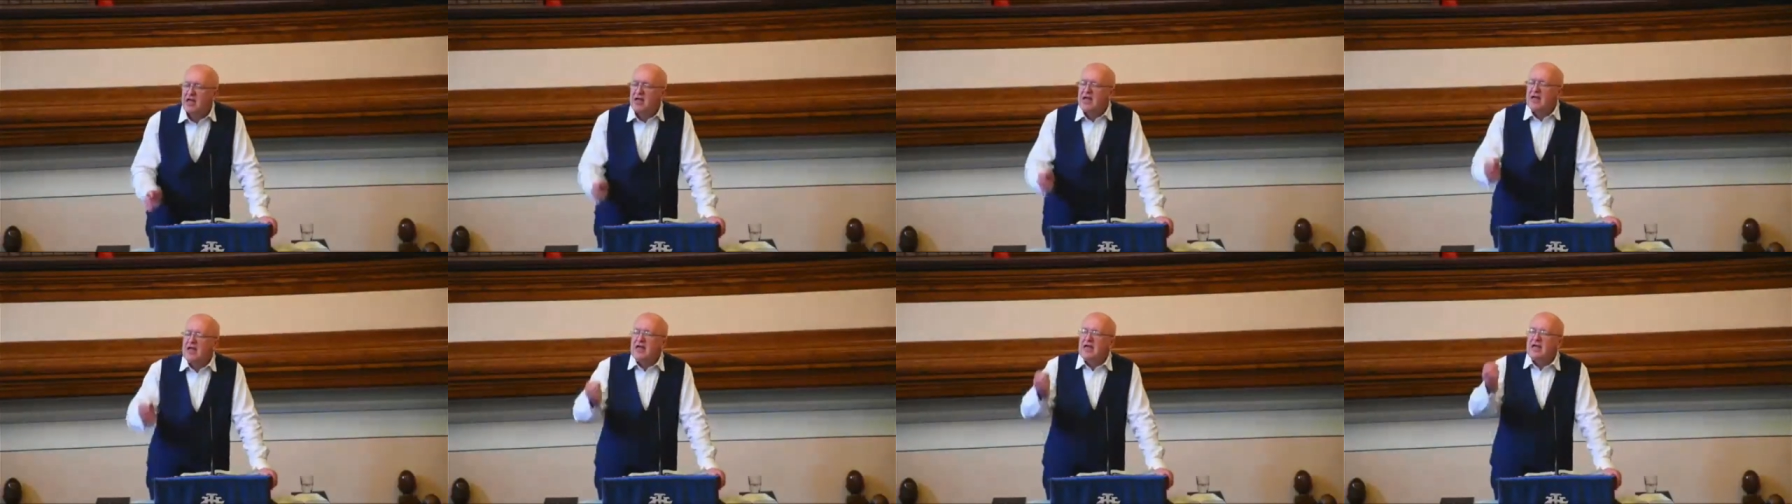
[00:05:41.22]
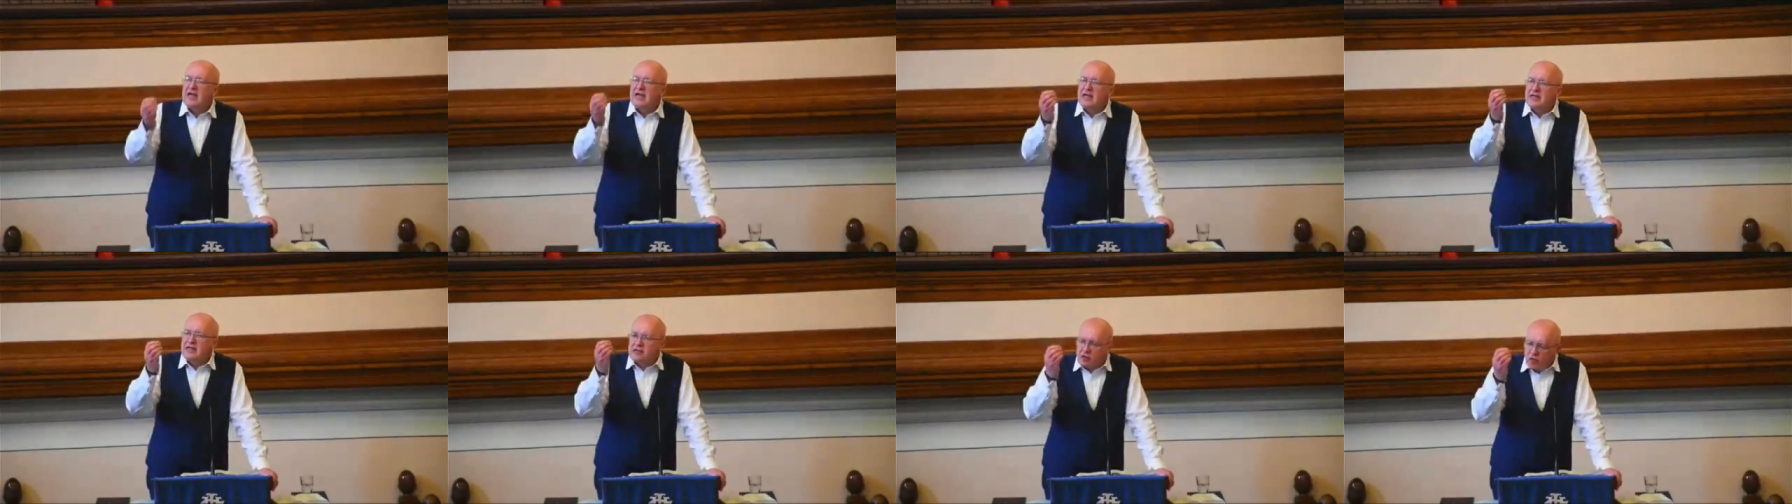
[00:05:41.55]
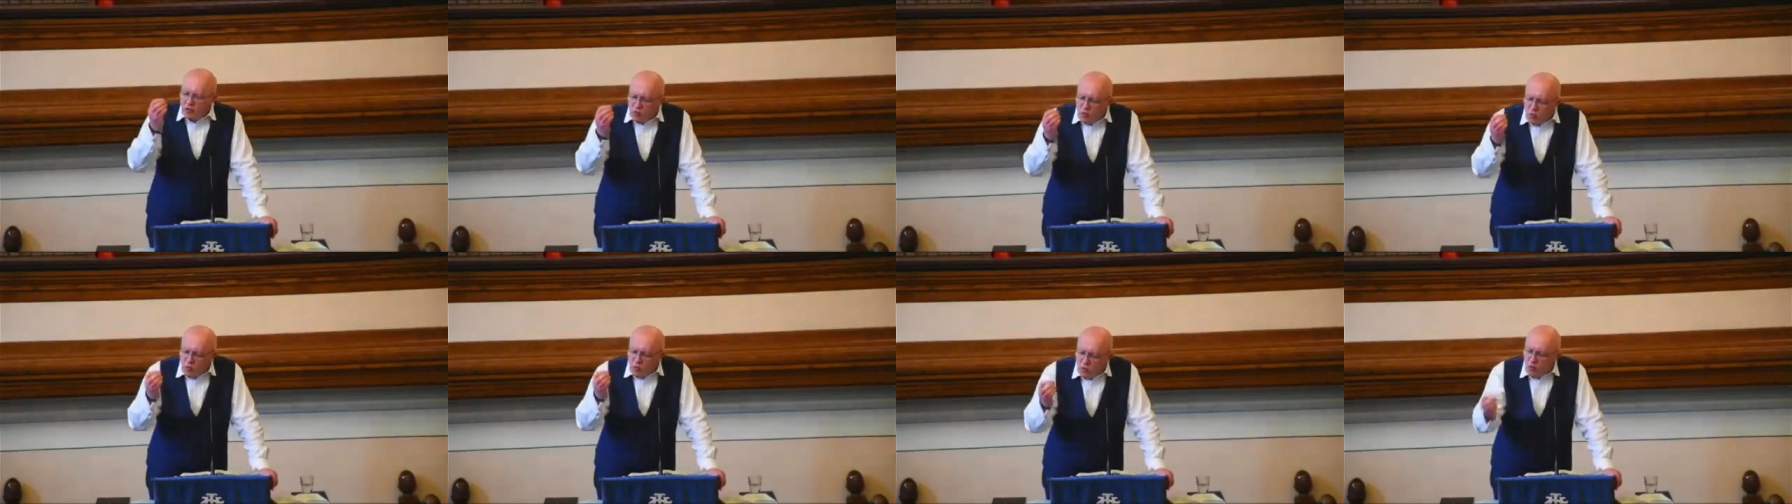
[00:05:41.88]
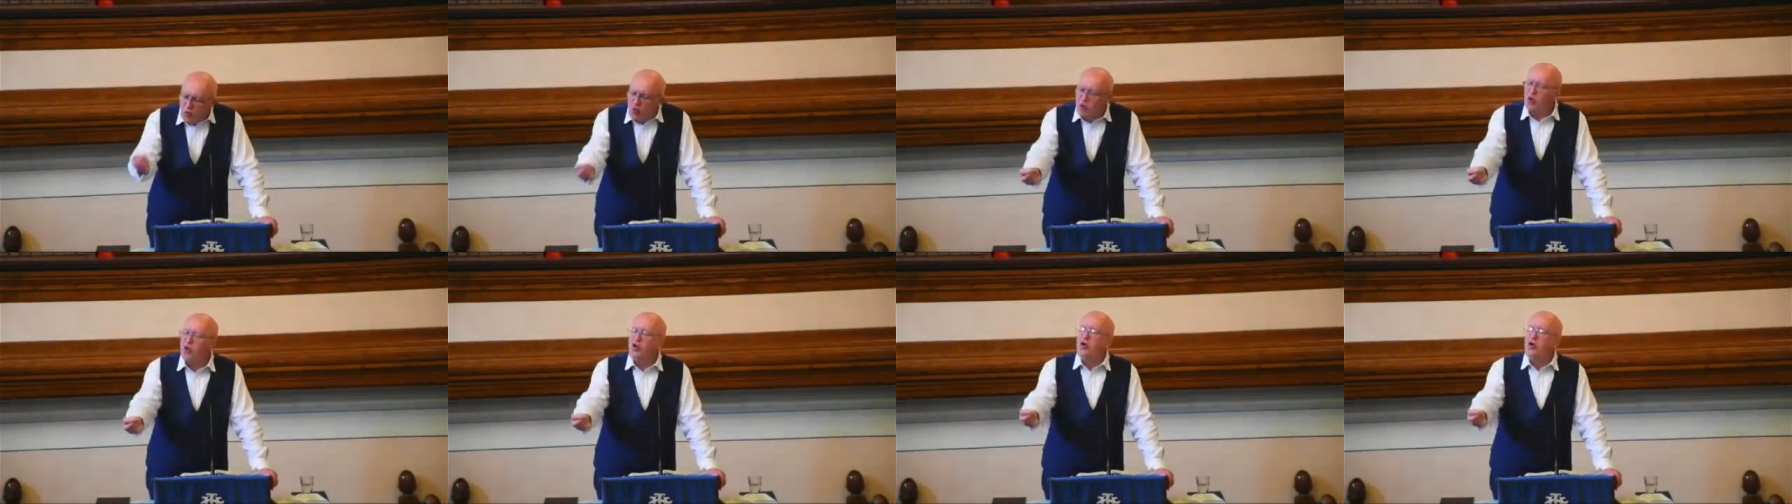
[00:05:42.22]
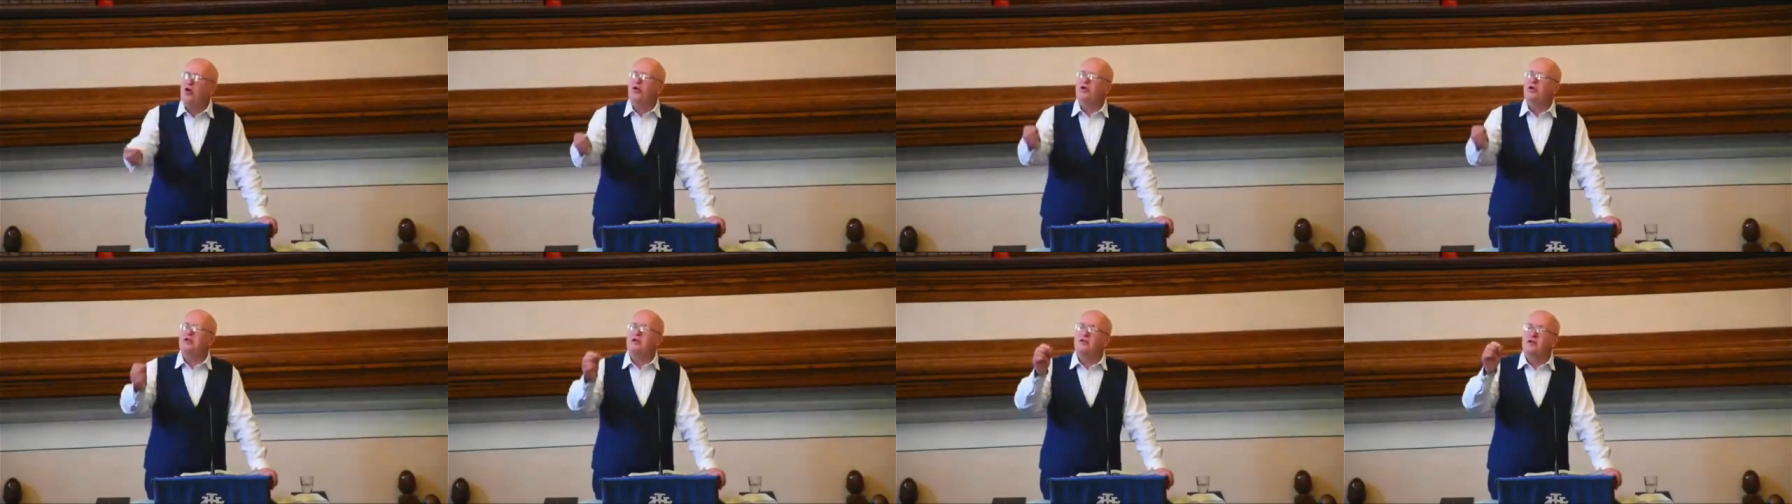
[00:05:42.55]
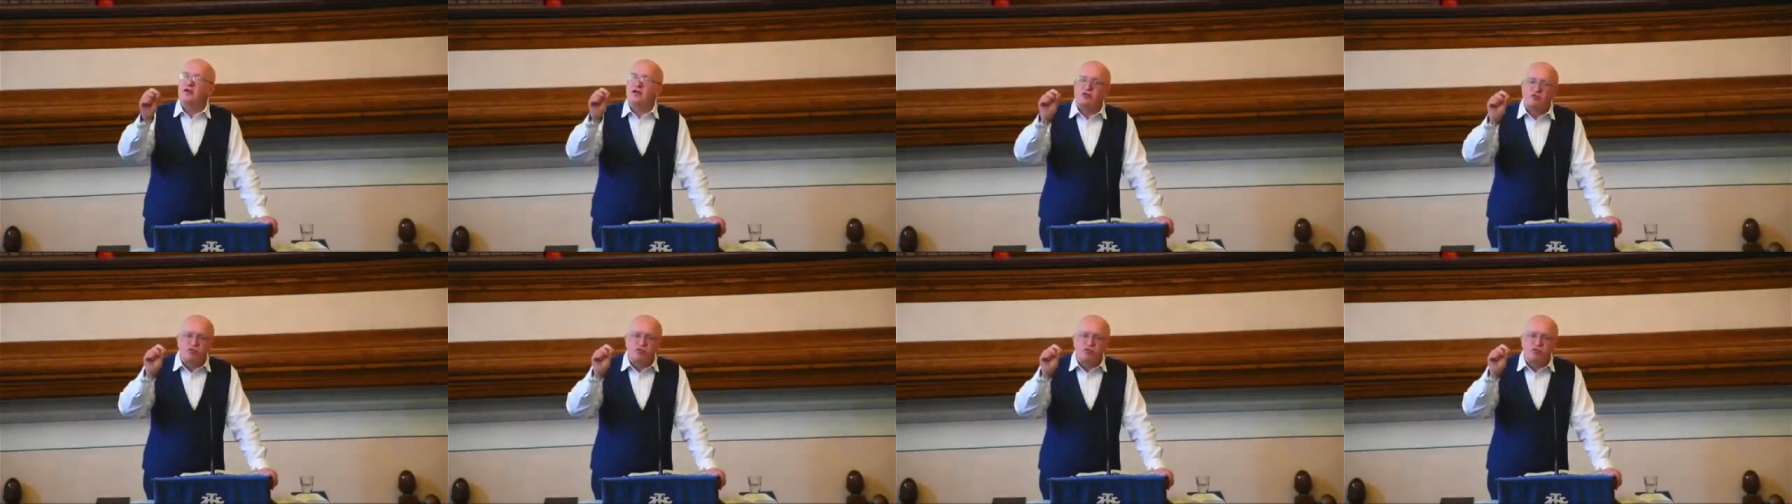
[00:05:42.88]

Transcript: it's a word that